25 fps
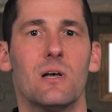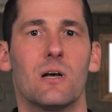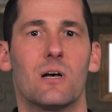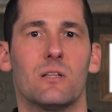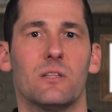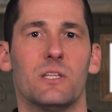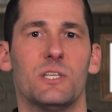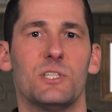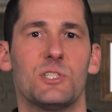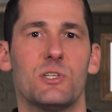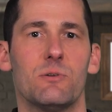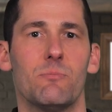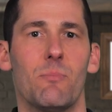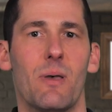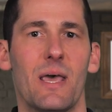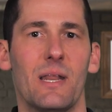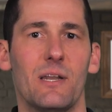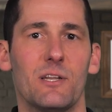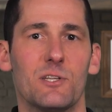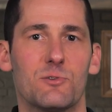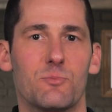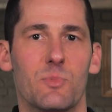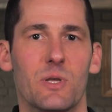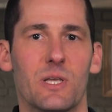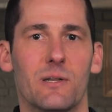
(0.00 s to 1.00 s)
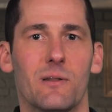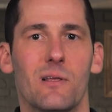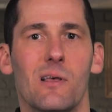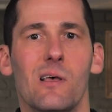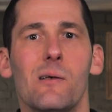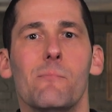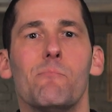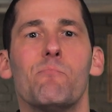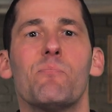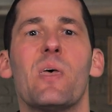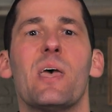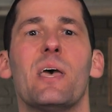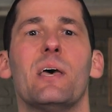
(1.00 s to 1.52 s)
collision management,
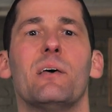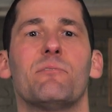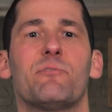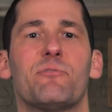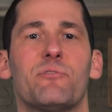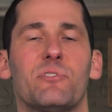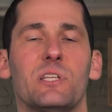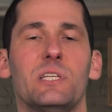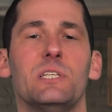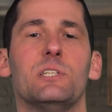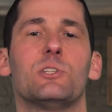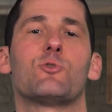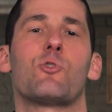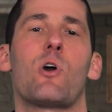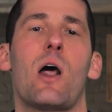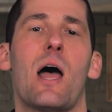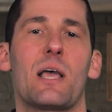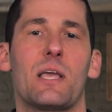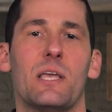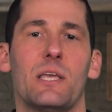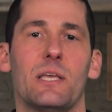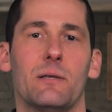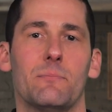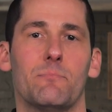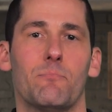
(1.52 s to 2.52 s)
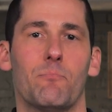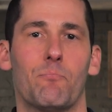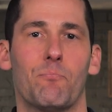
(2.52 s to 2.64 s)
and fleet tracking.